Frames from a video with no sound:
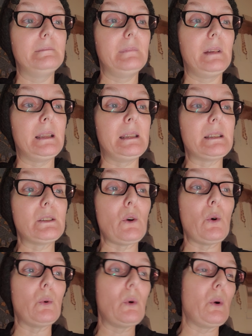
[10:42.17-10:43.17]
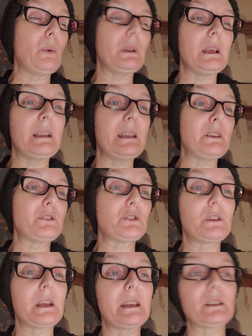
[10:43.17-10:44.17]
this whole, oh, we'll let nature
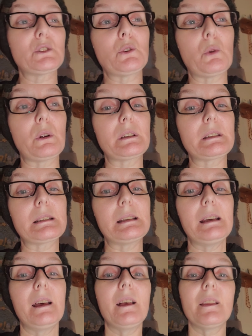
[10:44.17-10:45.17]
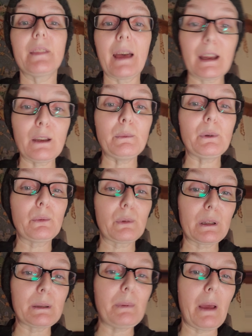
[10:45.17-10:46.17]
take its course, that can be
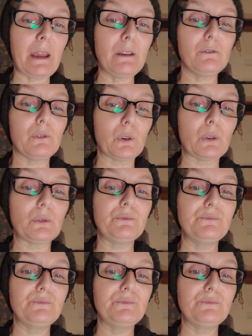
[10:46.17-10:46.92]
really painful.